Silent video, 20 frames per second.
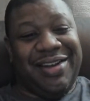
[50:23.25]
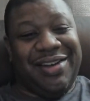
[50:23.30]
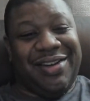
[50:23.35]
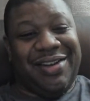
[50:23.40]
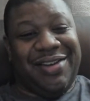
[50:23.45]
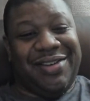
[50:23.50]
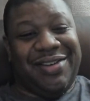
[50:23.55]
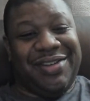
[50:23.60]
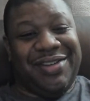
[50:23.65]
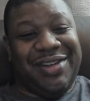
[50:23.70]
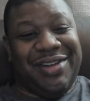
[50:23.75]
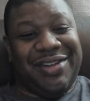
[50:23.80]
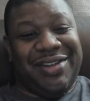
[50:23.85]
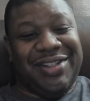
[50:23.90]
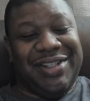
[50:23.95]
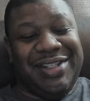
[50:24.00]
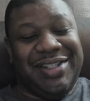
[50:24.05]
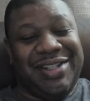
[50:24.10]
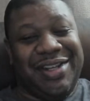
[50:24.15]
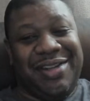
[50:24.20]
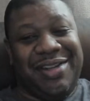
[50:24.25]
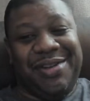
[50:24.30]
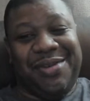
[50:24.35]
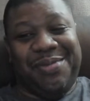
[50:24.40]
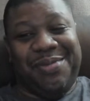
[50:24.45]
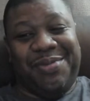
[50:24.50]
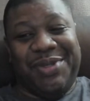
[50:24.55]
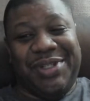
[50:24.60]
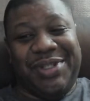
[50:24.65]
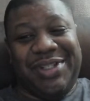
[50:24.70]
Oh no, this ain't no
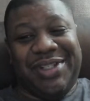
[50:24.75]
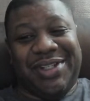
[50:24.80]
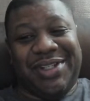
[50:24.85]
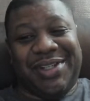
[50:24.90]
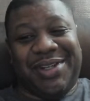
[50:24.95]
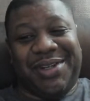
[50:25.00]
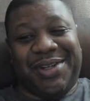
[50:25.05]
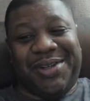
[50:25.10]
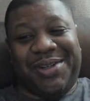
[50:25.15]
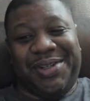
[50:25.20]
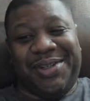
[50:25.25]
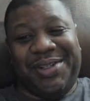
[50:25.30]
pizza girl.